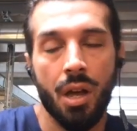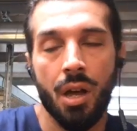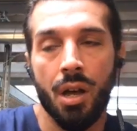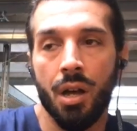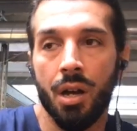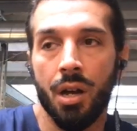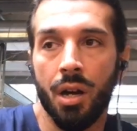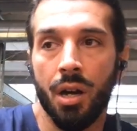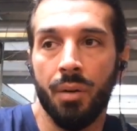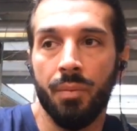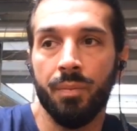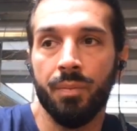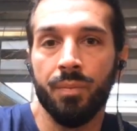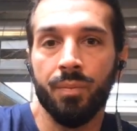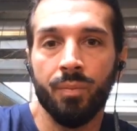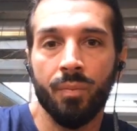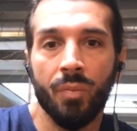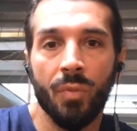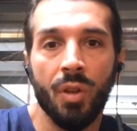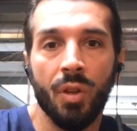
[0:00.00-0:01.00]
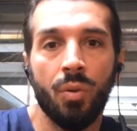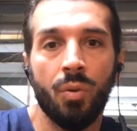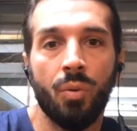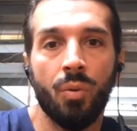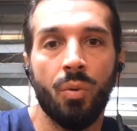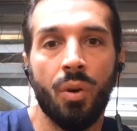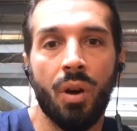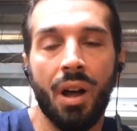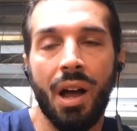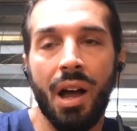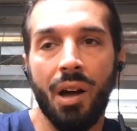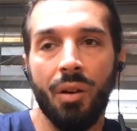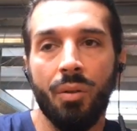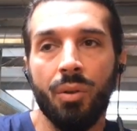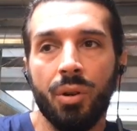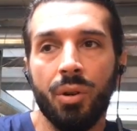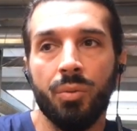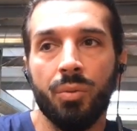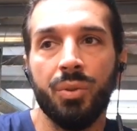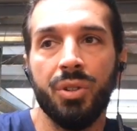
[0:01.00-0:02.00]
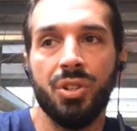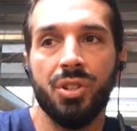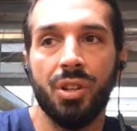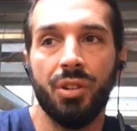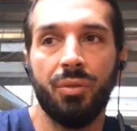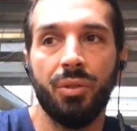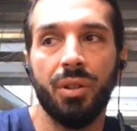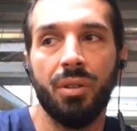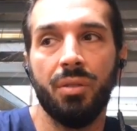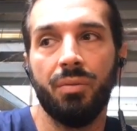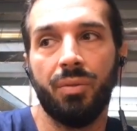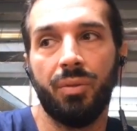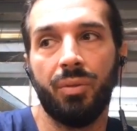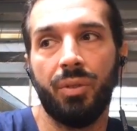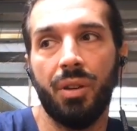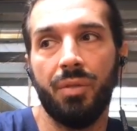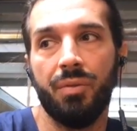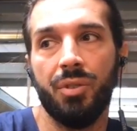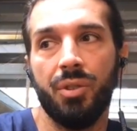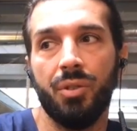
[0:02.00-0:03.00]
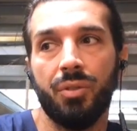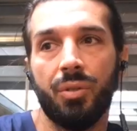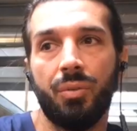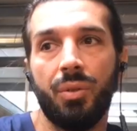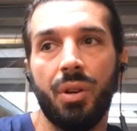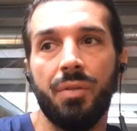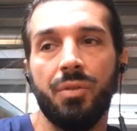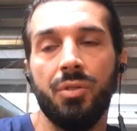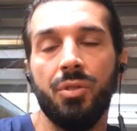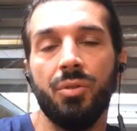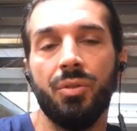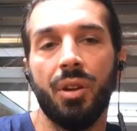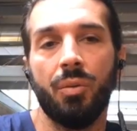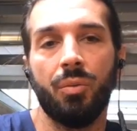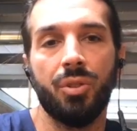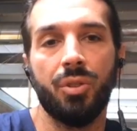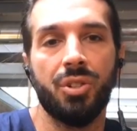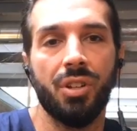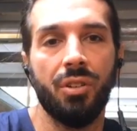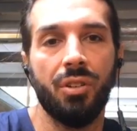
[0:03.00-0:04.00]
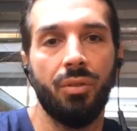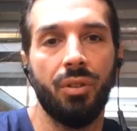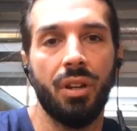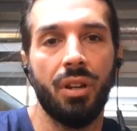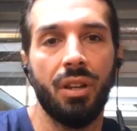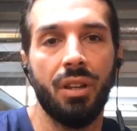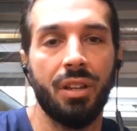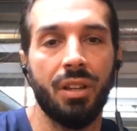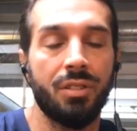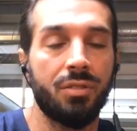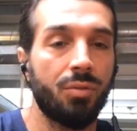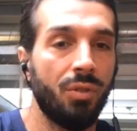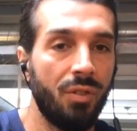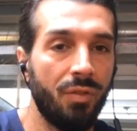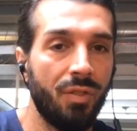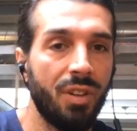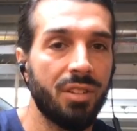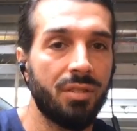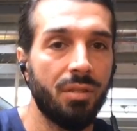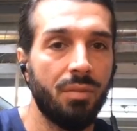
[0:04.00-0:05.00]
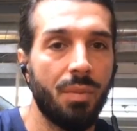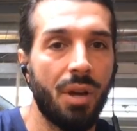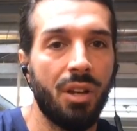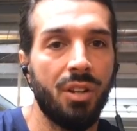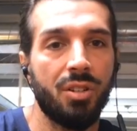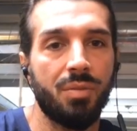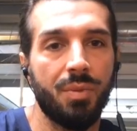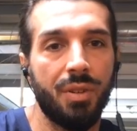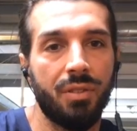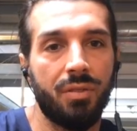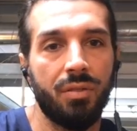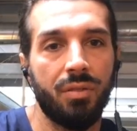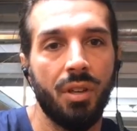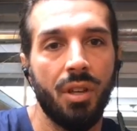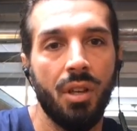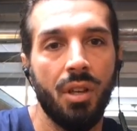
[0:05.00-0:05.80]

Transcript: How are we generating revenue? The revenue that we're generating is through investment management.